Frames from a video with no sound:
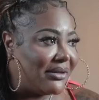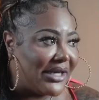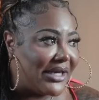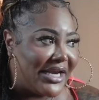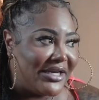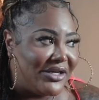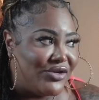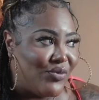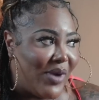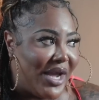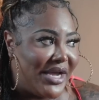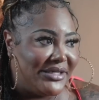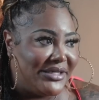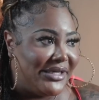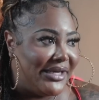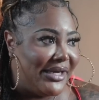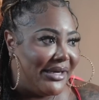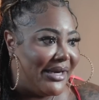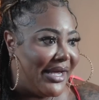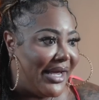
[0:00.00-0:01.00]
That you ain't
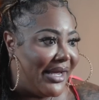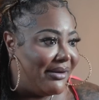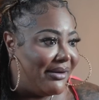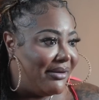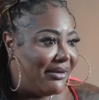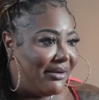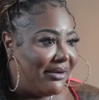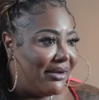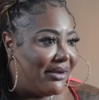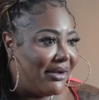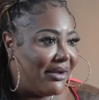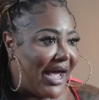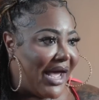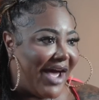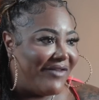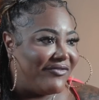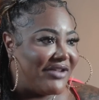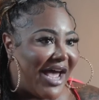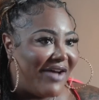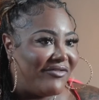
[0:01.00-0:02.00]
did nothing.
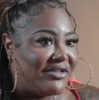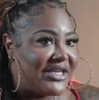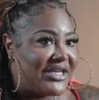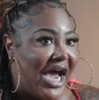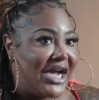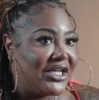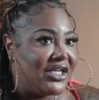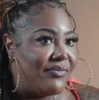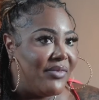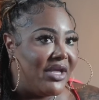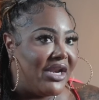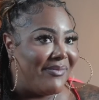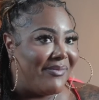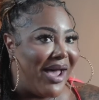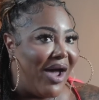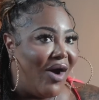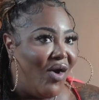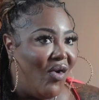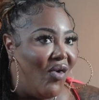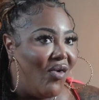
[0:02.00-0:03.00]
I've, I've documented
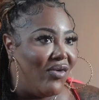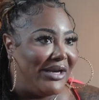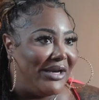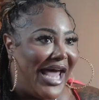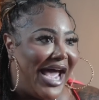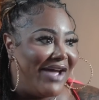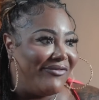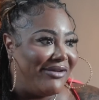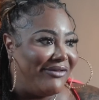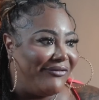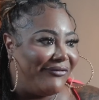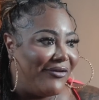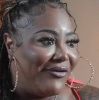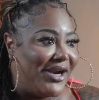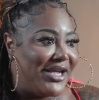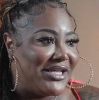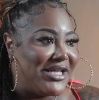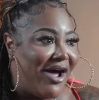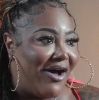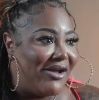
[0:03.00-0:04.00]
my whole life in
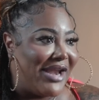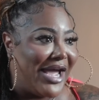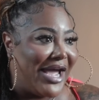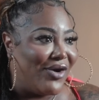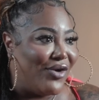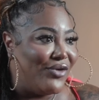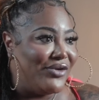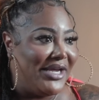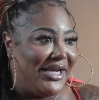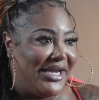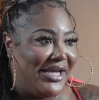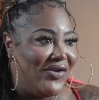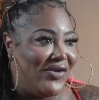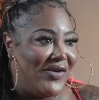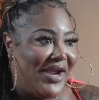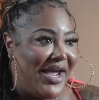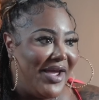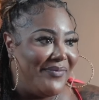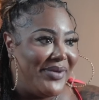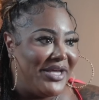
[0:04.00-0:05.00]
front of y'all, like on the
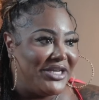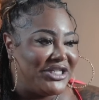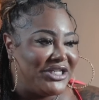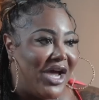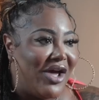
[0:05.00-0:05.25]
internet, bitch.